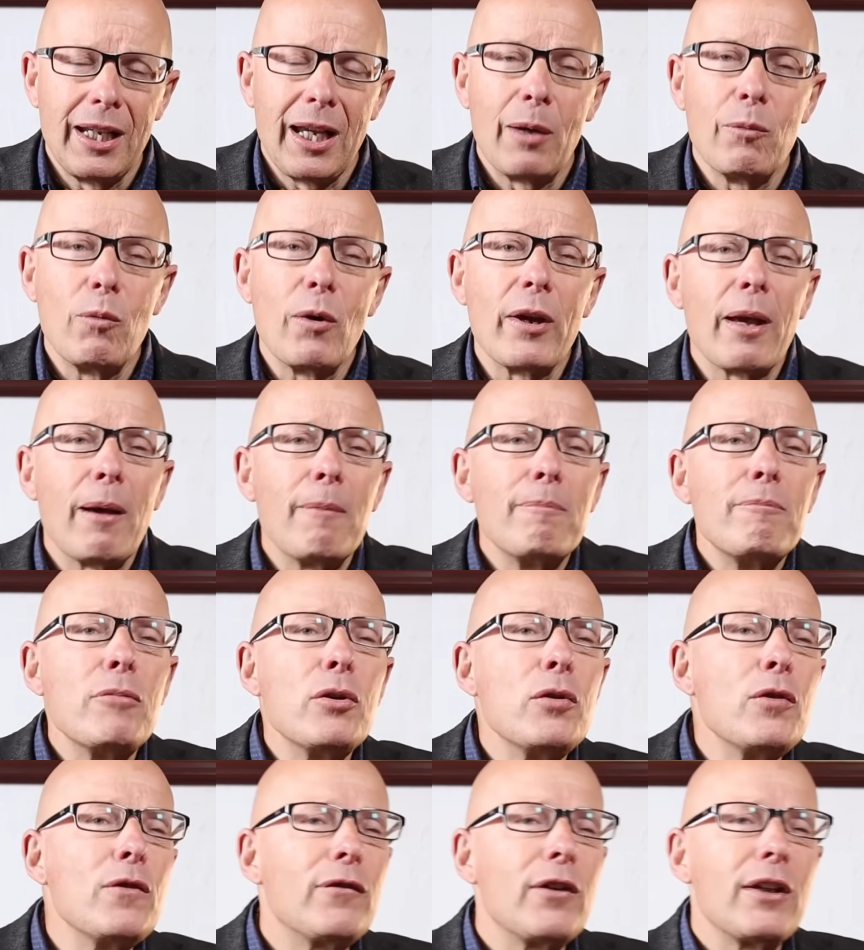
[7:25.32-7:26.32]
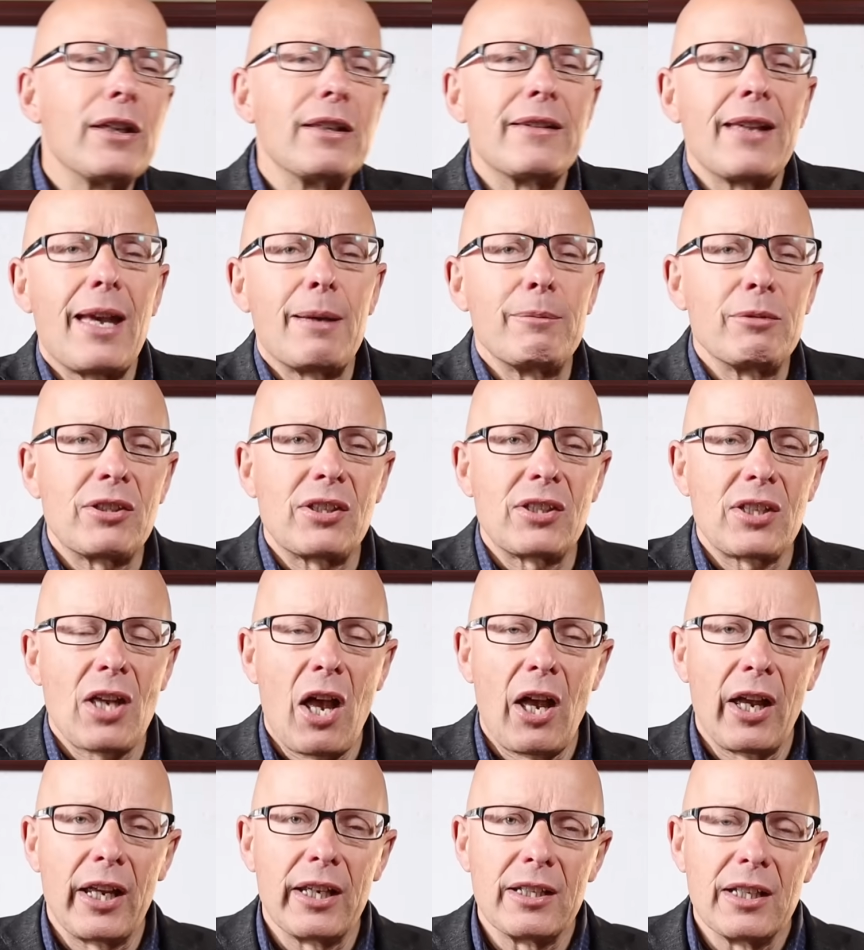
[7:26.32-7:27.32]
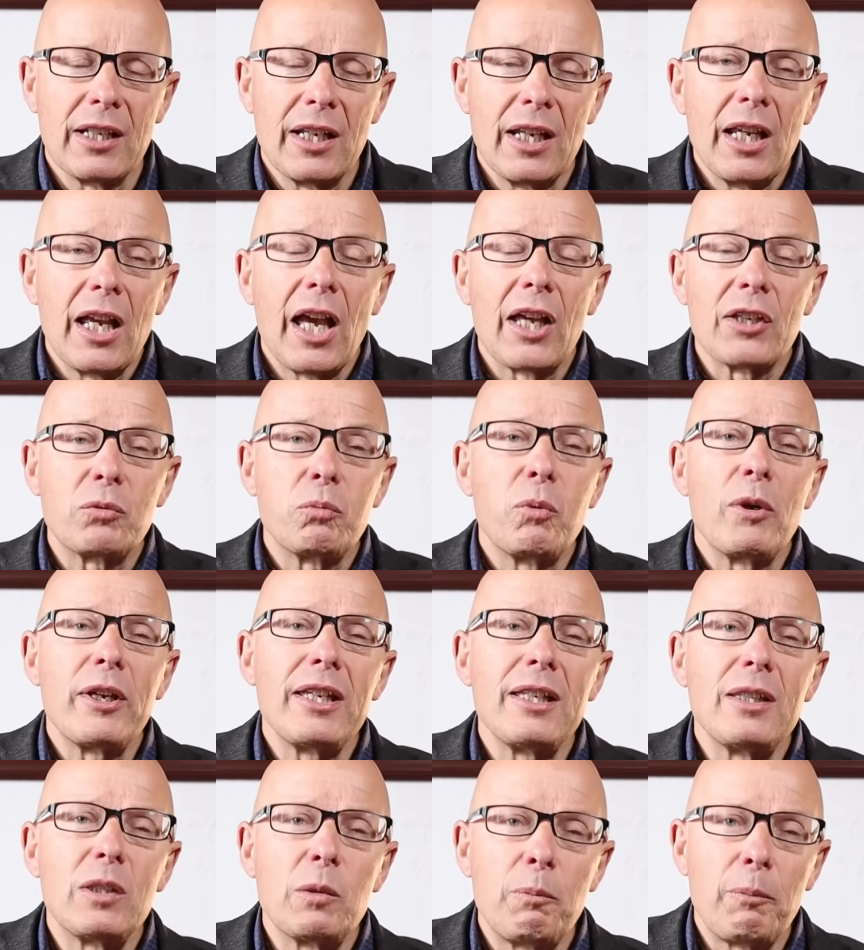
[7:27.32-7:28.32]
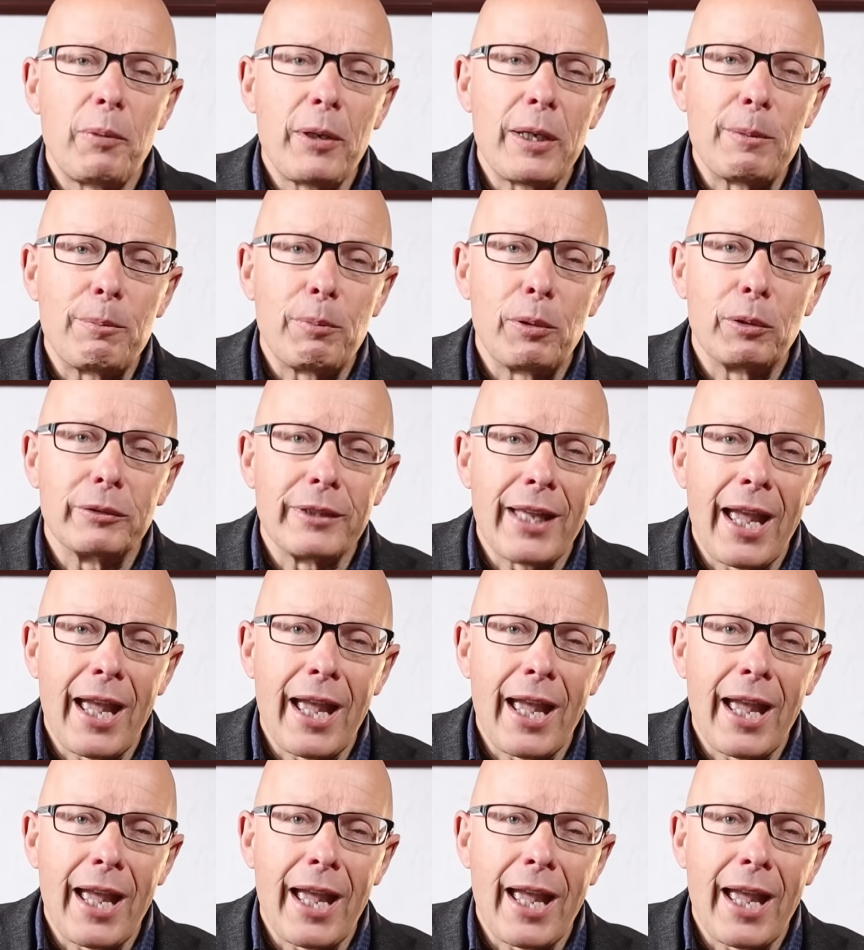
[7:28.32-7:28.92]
And we are moving them aside as we, the people,